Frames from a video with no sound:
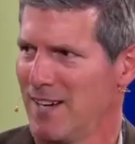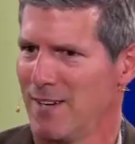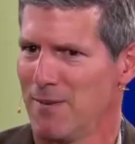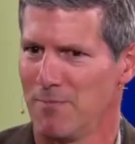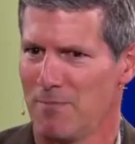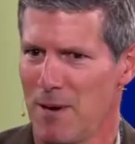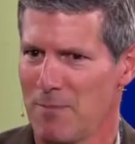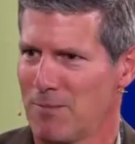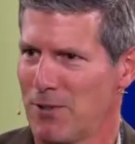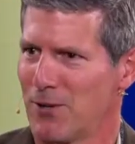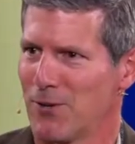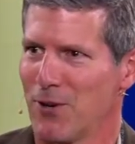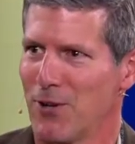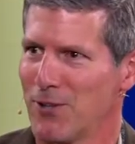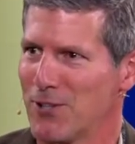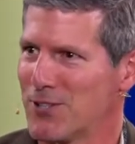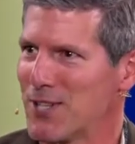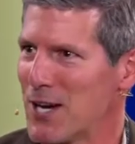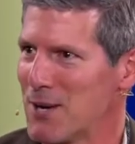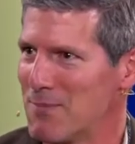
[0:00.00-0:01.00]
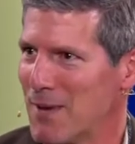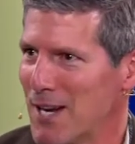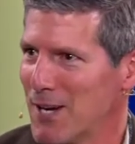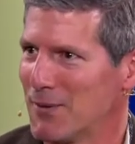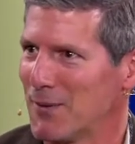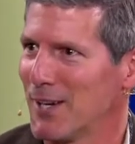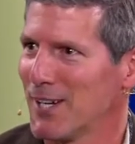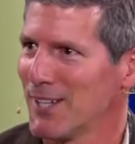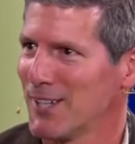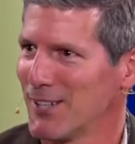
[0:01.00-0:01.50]
I'm up there all the time
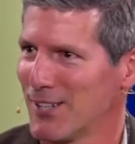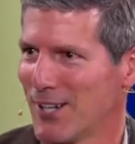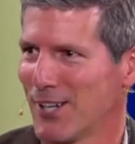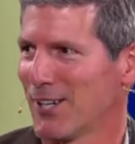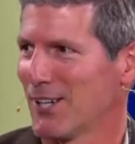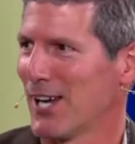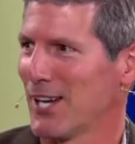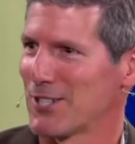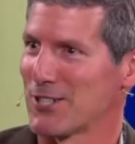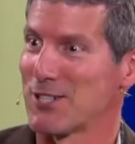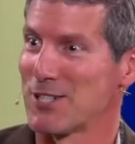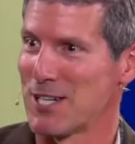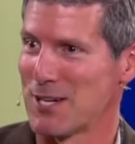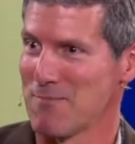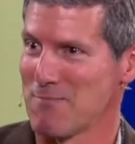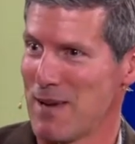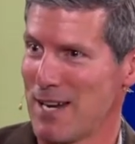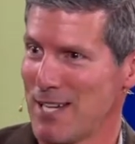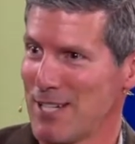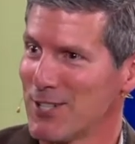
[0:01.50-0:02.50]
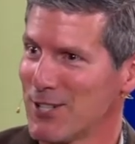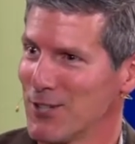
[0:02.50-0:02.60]
anyway. I could actually get paid